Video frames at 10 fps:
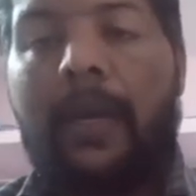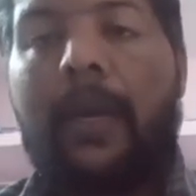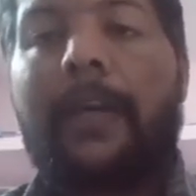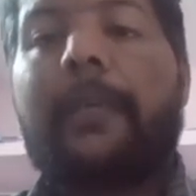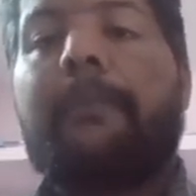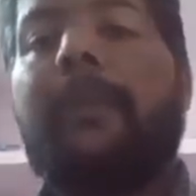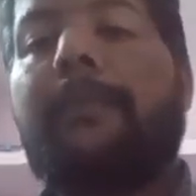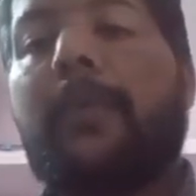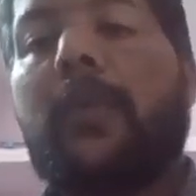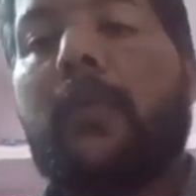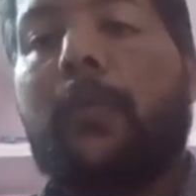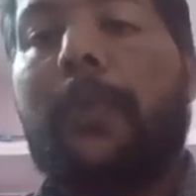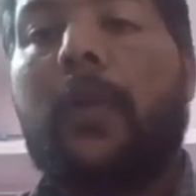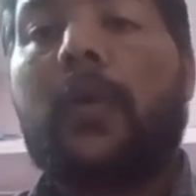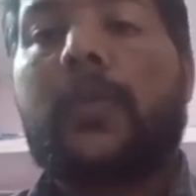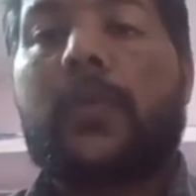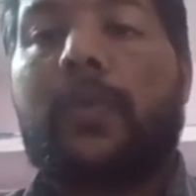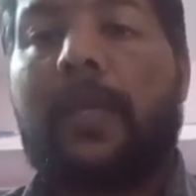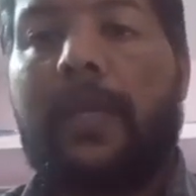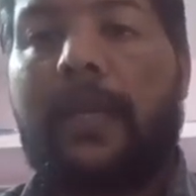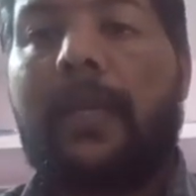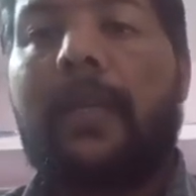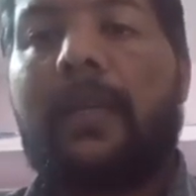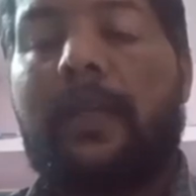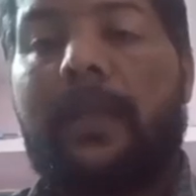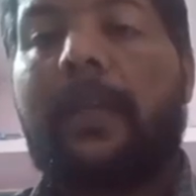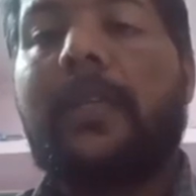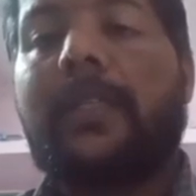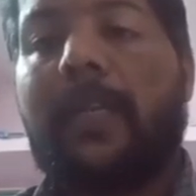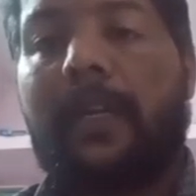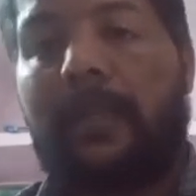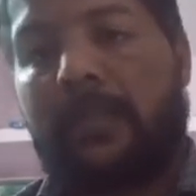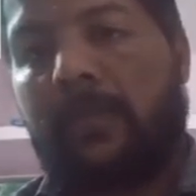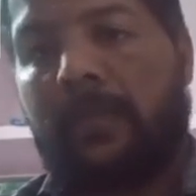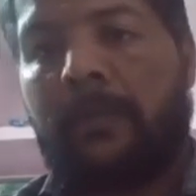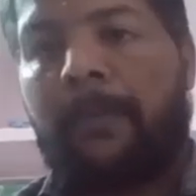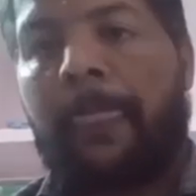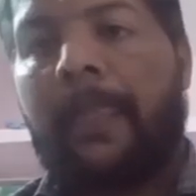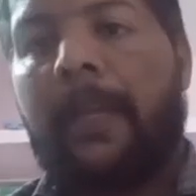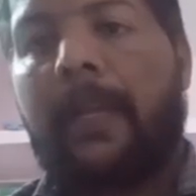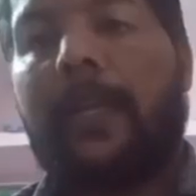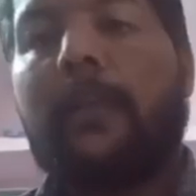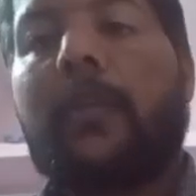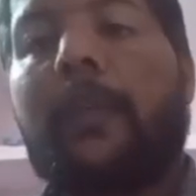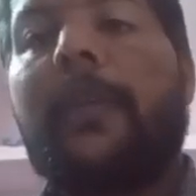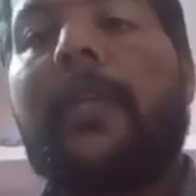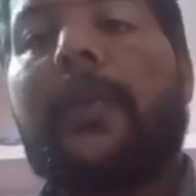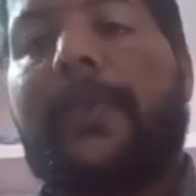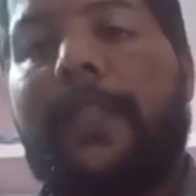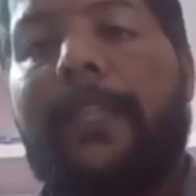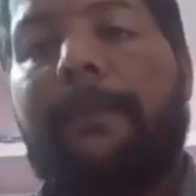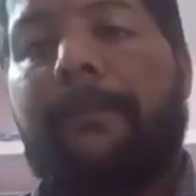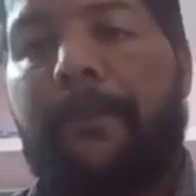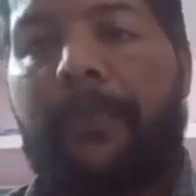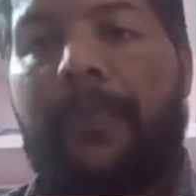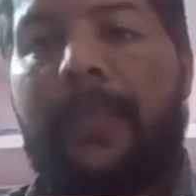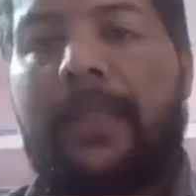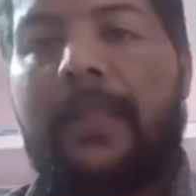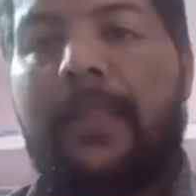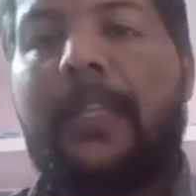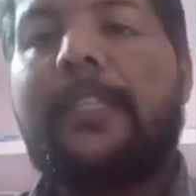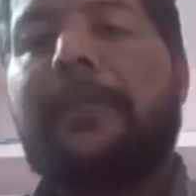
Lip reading: or the people who belongs to the English countries. Try to communicate with them. That is